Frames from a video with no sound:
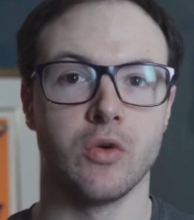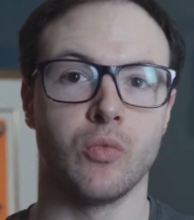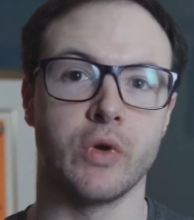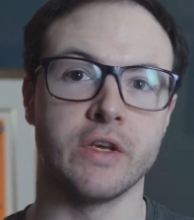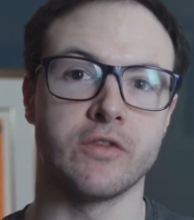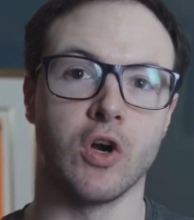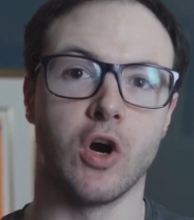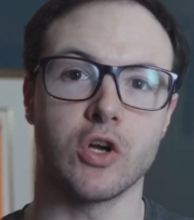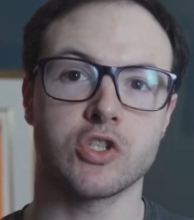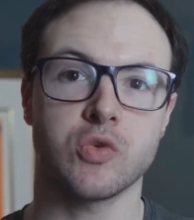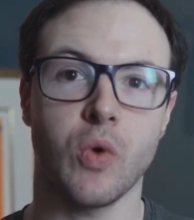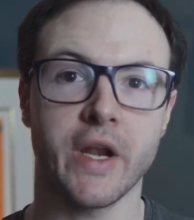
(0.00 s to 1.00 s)
We've
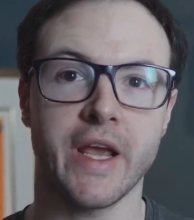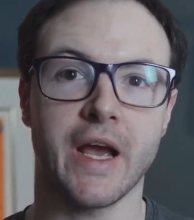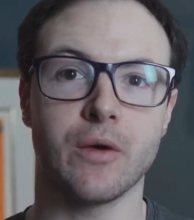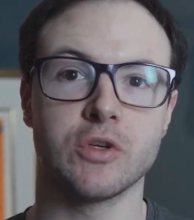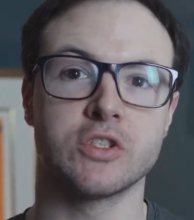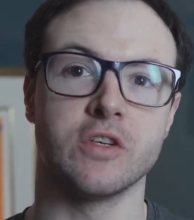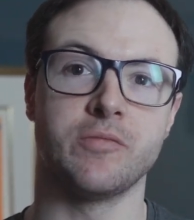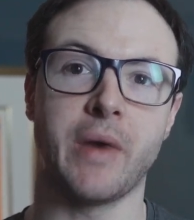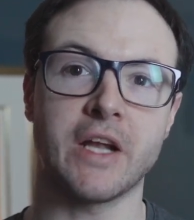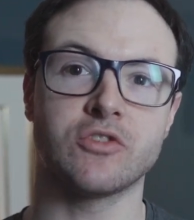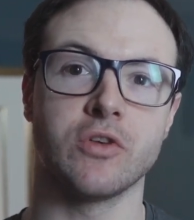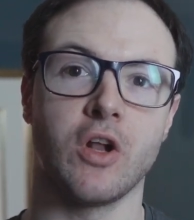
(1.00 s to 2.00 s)
got 20 hours of
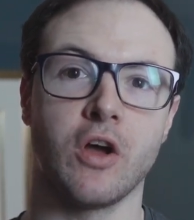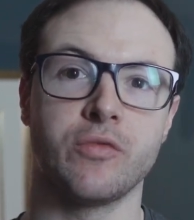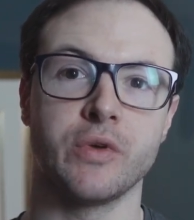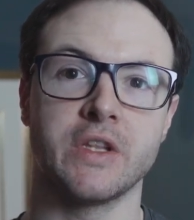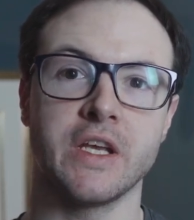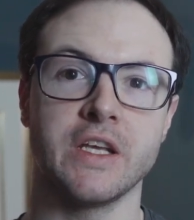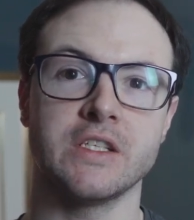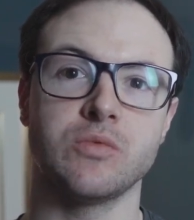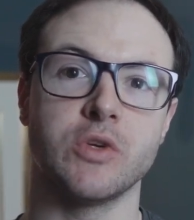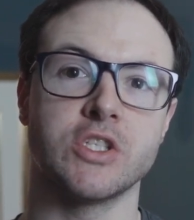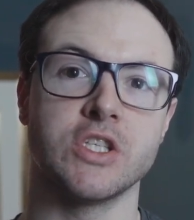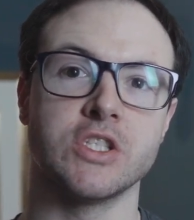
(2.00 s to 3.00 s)
battery life with these,
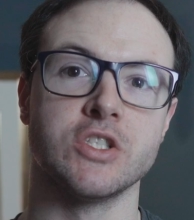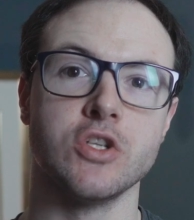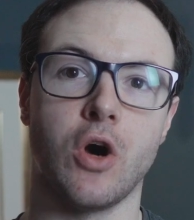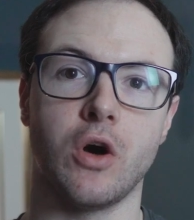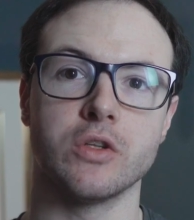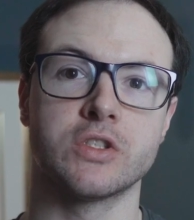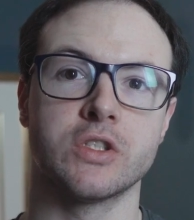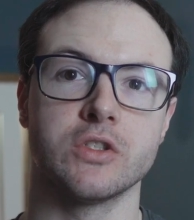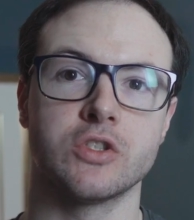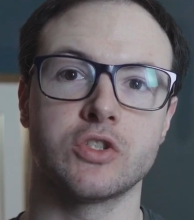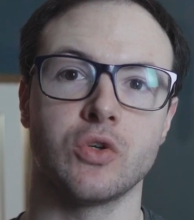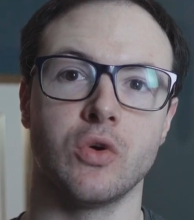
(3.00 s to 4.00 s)
which is not
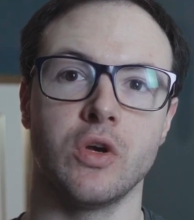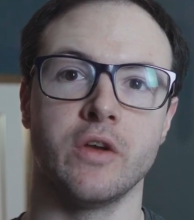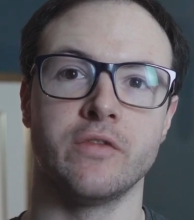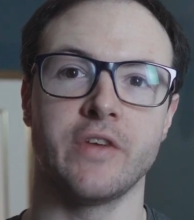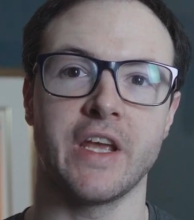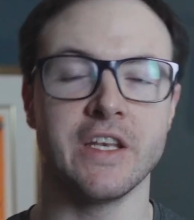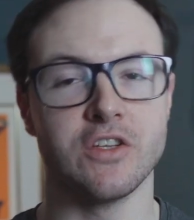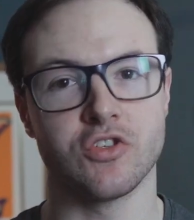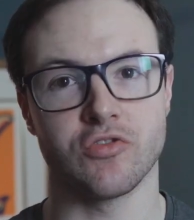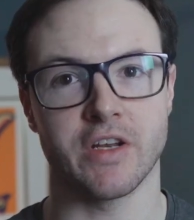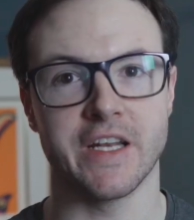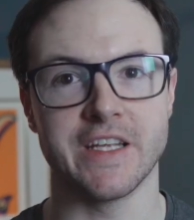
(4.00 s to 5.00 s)
sort of
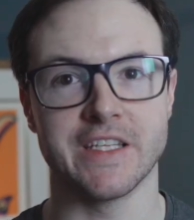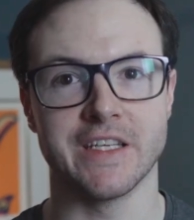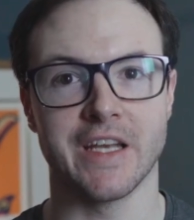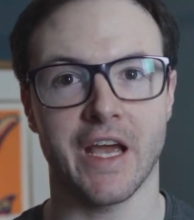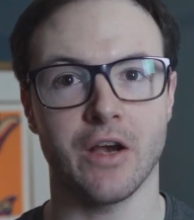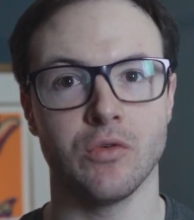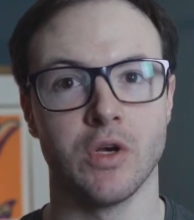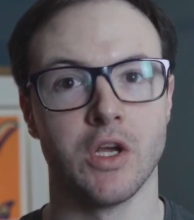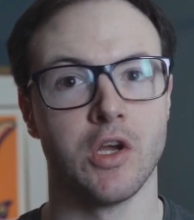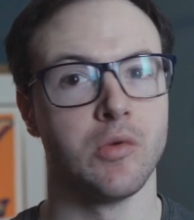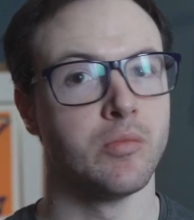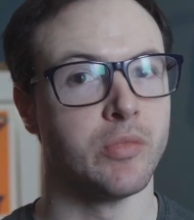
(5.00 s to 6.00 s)
industry leading now,
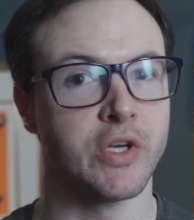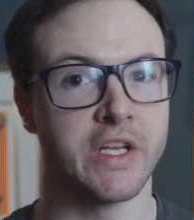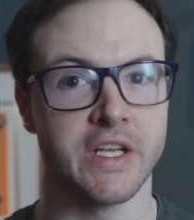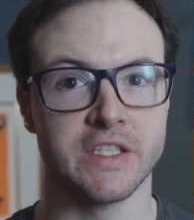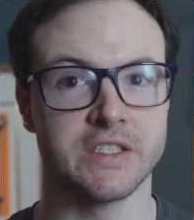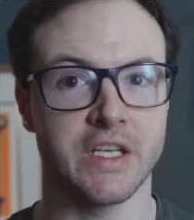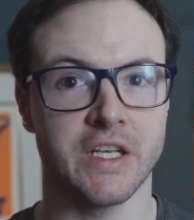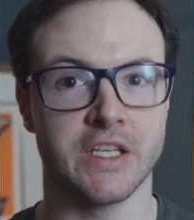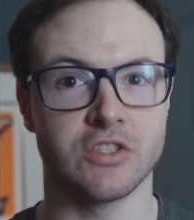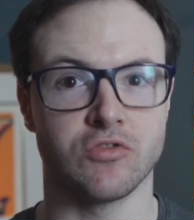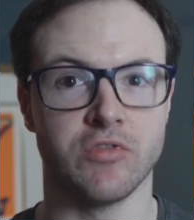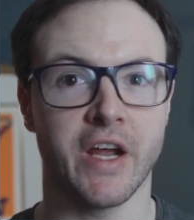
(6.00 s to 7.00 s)
but it
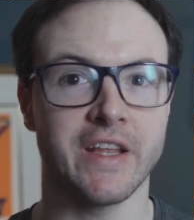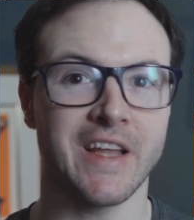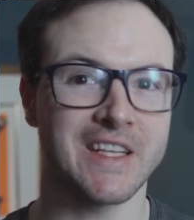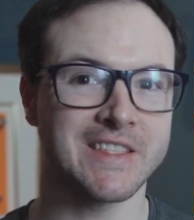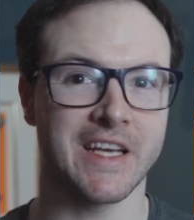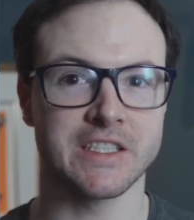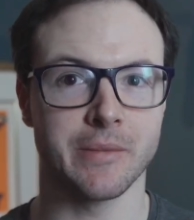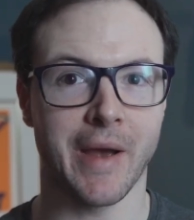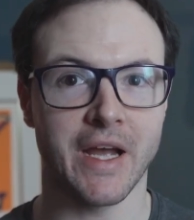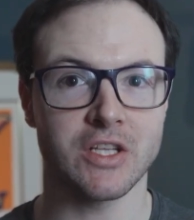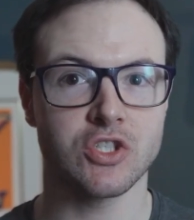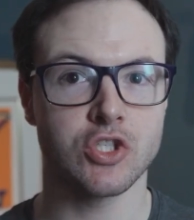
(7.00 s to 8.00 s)
is great. That takes
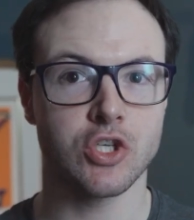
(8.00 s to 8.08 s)
about